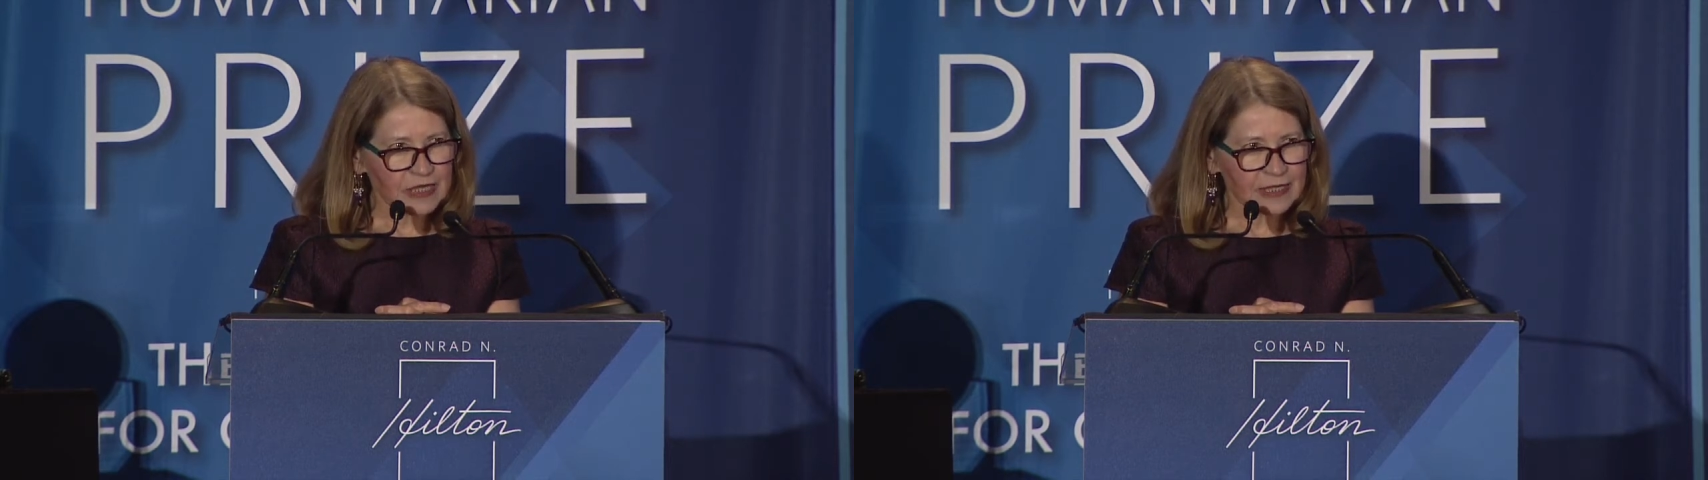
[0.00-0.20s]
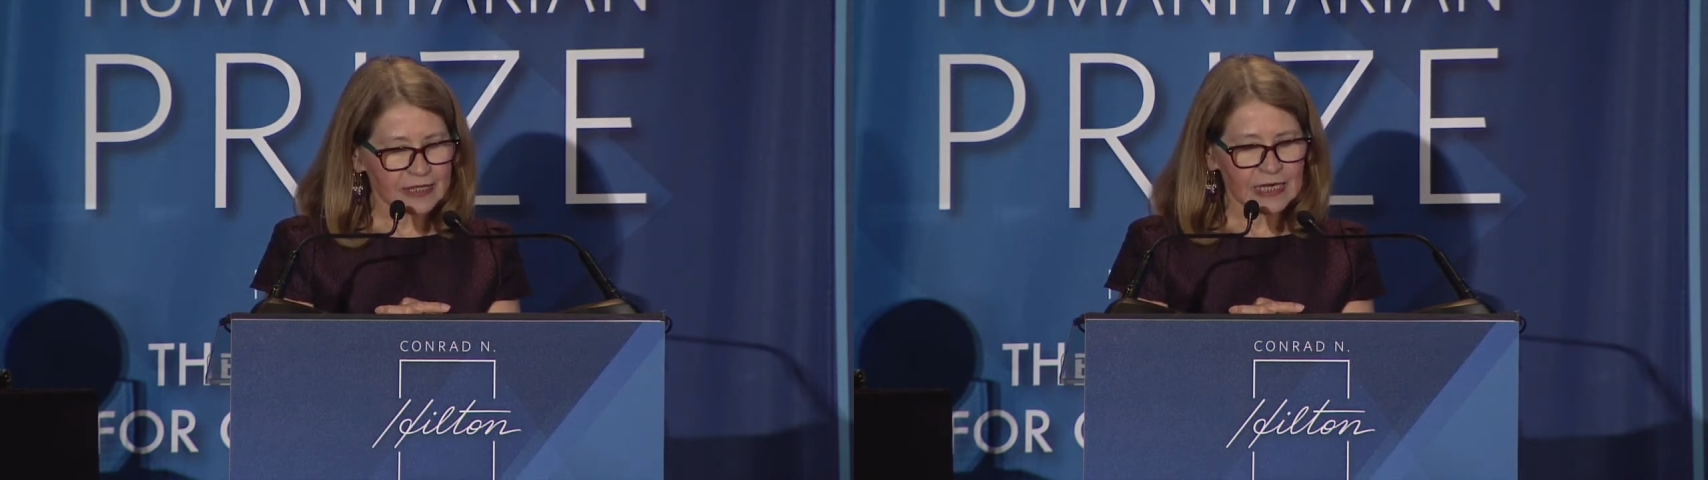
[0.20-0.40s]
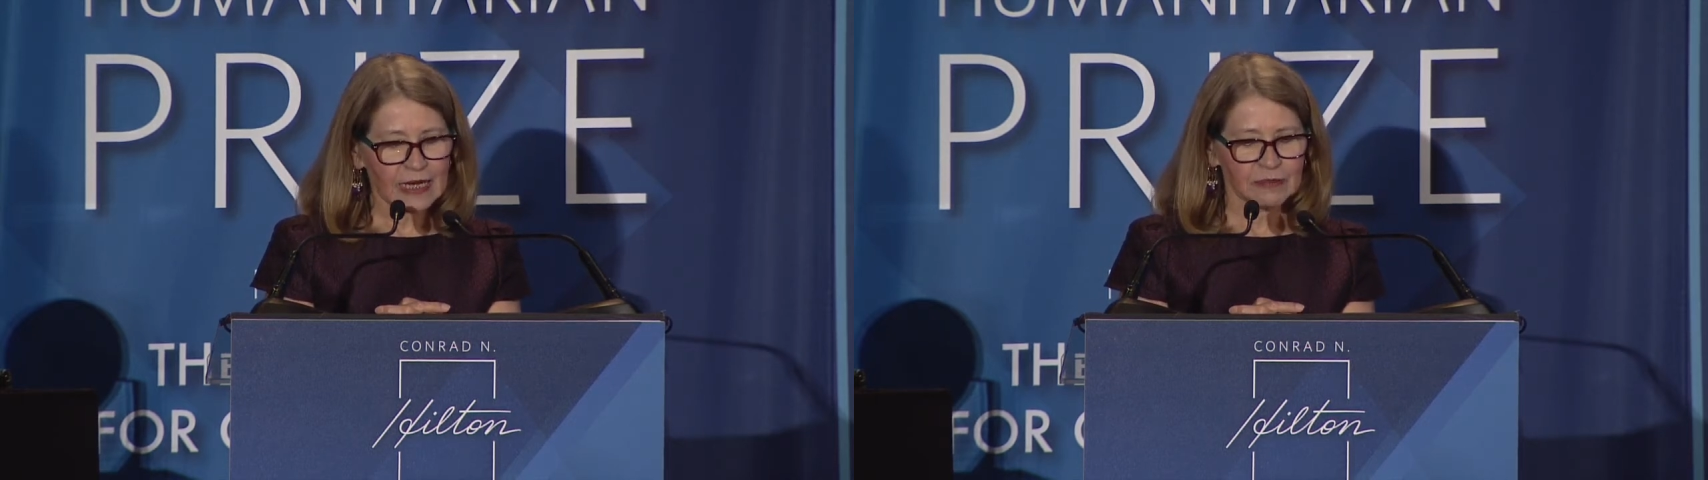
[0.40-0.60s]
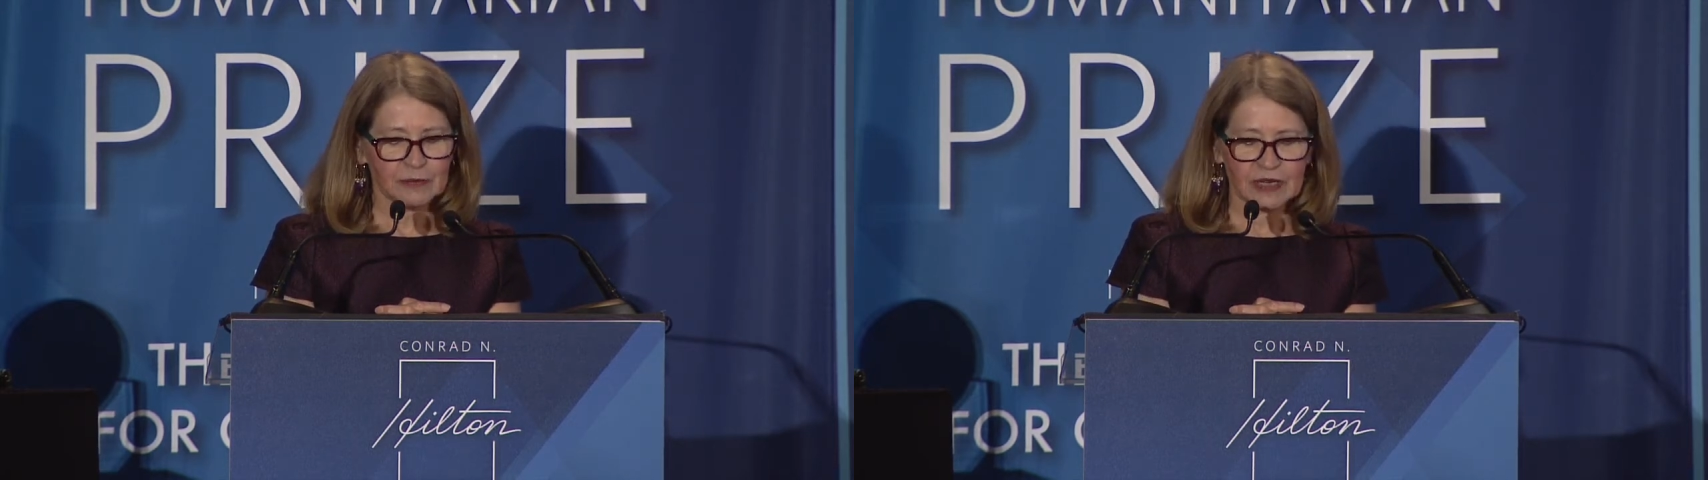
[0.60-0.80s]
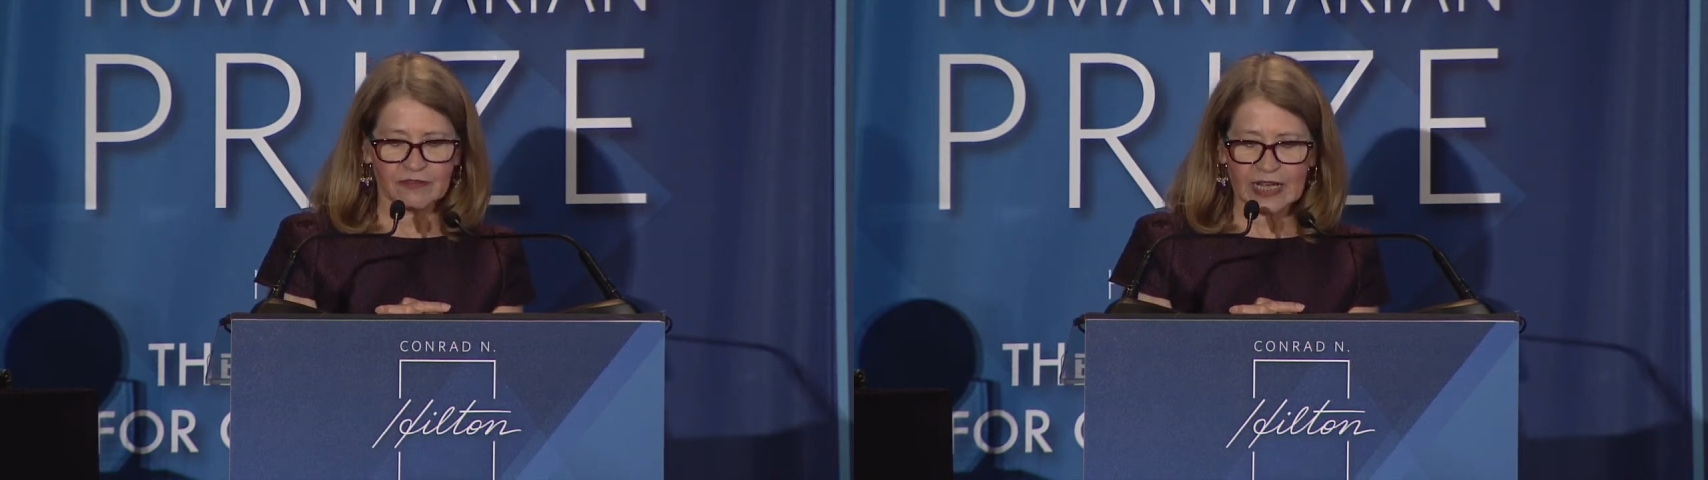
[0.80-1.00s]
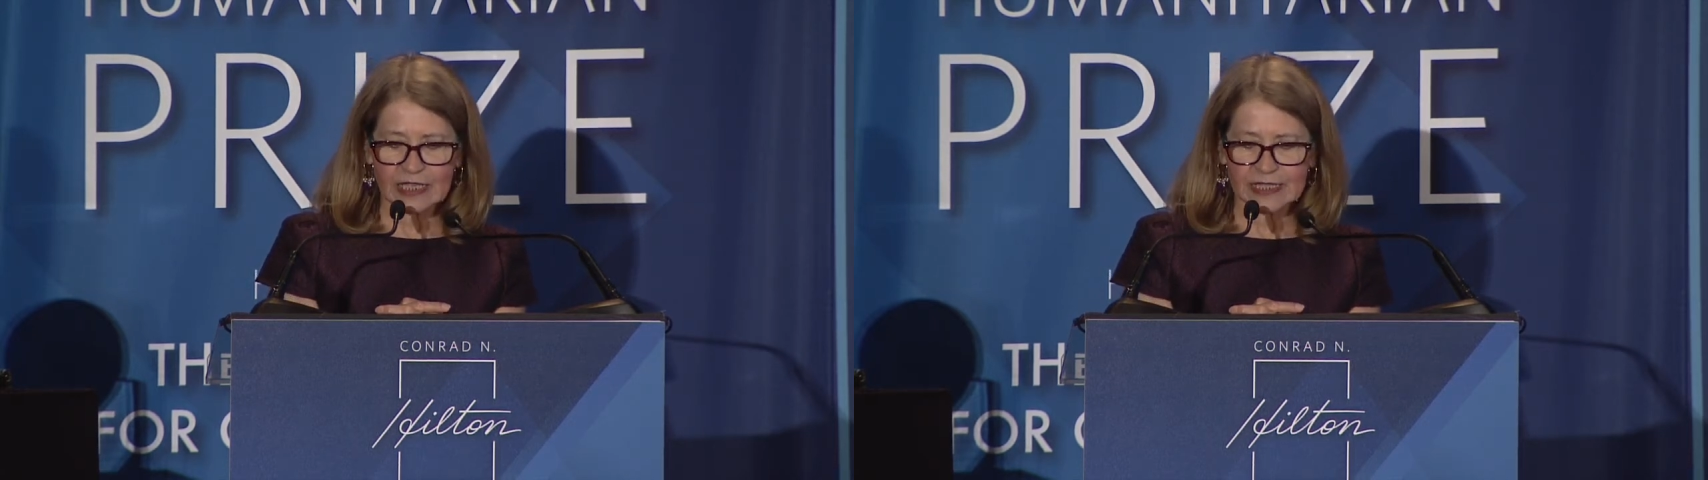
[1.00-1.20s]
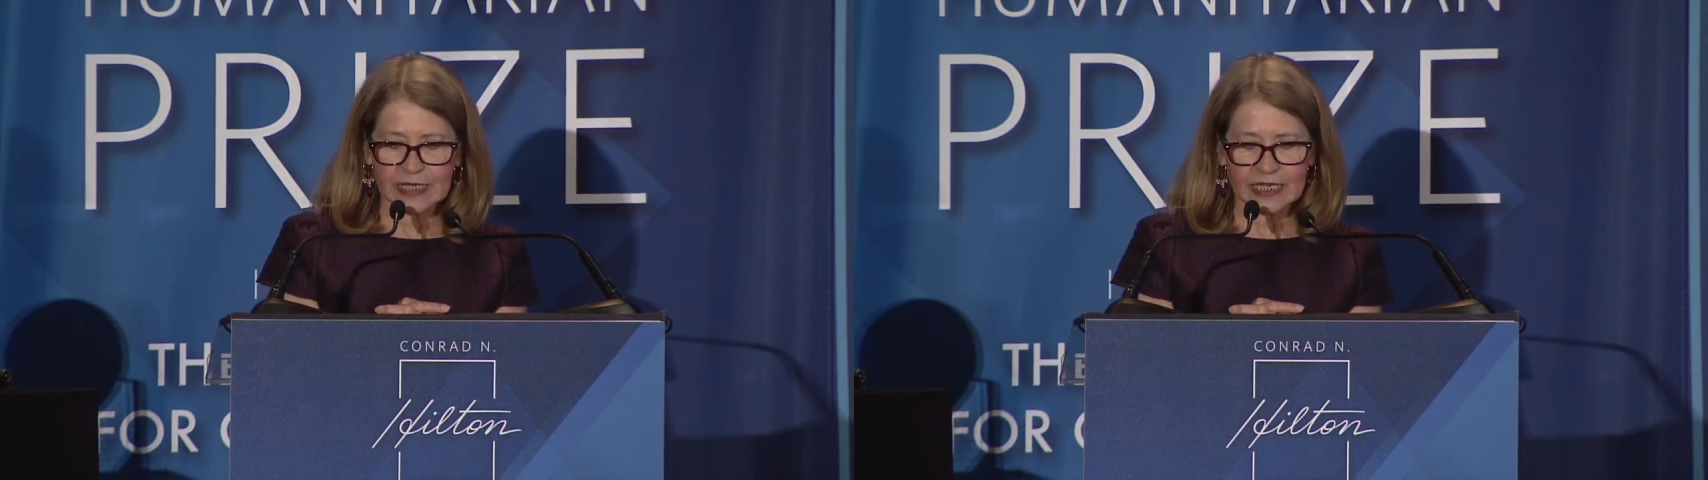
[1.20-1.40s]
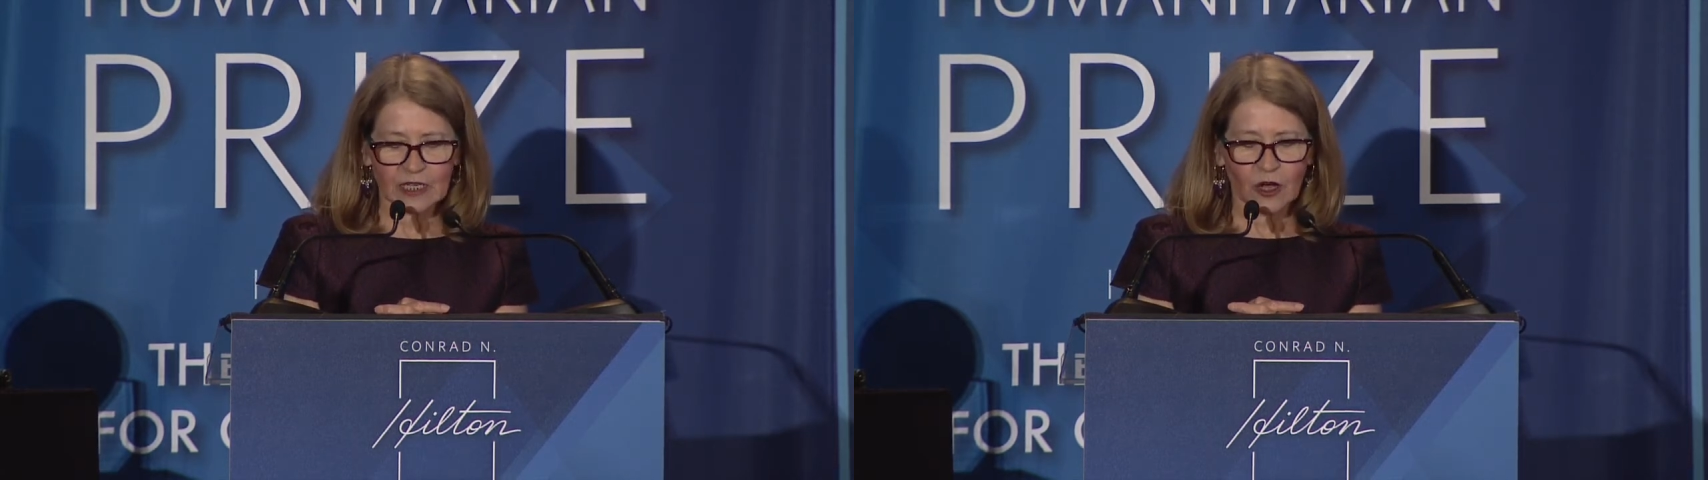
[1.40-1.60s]
be stopped by
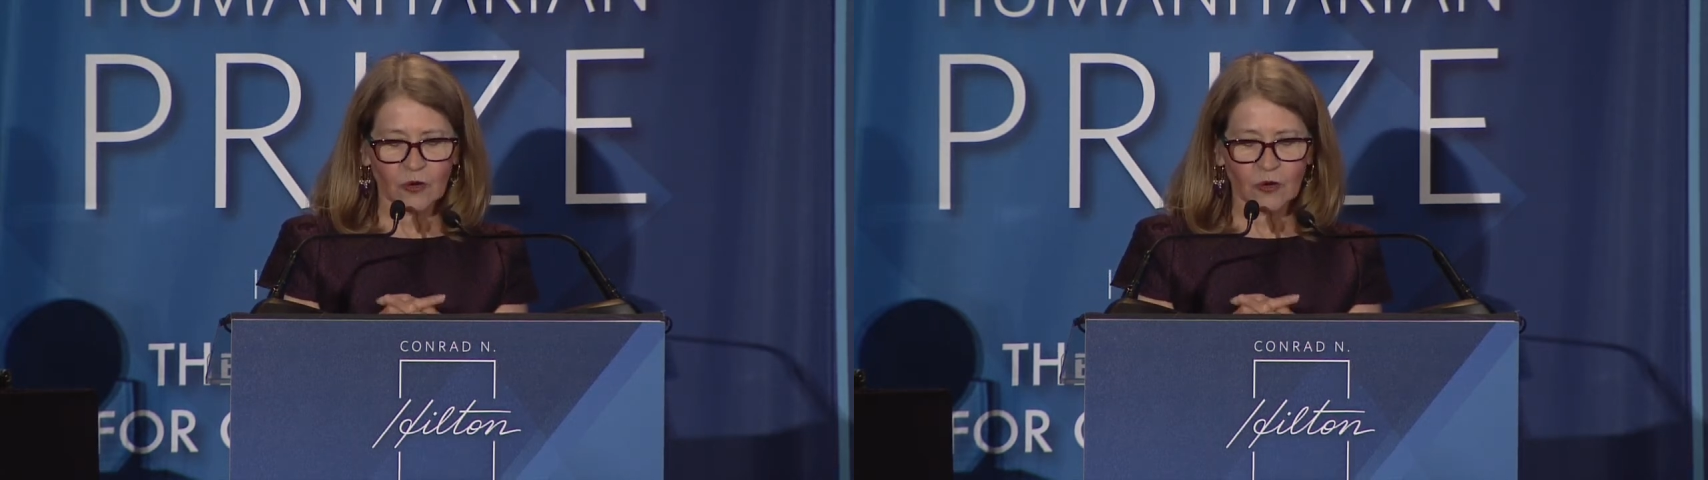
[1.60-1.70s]
vaccinating